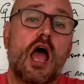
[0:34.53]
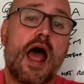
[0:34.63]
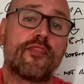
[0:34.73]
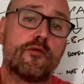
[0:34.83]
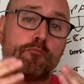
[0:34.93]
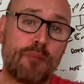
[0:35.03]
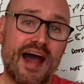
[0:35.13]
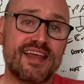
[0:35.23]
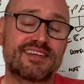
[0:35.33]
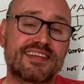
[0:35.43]
And the
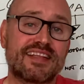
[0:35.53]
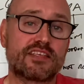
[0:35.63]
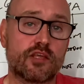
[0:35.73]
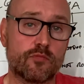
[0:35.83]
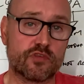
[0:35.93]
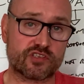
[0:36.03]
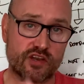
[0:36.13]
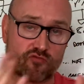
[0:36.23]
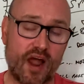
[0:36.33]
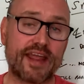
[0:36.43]
buyer said to them,
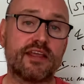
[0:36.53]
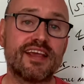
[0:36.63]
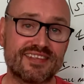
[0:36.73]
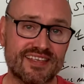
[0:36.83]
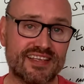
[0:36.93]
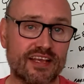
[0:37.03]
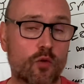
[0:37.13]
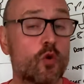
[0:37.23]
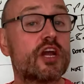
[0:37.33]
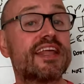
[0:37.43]
said, right, here's the deal.
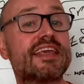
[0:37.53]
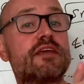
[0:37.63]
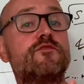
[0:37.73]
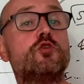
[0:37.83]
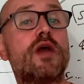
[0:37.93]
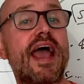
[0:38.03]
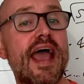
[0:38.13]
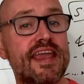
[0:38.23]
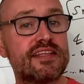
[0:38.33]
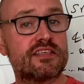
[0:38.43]
We're gonna give you
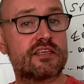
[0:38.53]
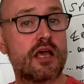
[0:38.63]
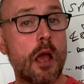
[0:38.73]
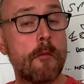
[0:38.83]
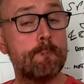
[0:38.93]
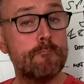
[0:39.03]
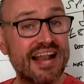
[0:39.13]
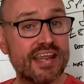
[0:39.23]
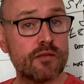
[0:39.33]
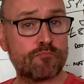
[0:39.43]
£8
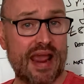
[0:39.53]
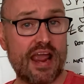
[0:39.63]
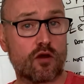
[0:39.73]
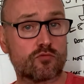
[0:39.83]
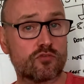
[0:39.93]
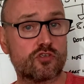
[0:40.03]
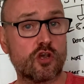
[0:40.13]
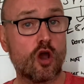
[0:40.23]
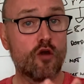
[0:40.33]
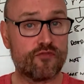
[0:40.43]
million
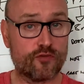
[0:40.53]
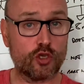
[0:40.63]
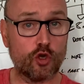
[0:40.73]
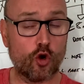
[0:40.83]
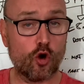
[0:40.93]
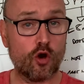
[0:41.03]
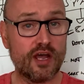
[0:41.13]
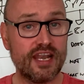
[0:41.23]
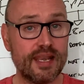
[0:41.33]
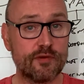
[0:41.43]
for your
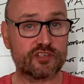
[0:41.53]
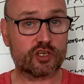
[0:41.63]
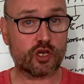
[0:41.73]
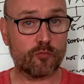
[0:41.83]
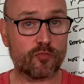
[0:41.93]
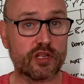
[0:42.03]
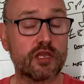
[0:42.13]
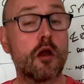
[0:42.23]
limited company.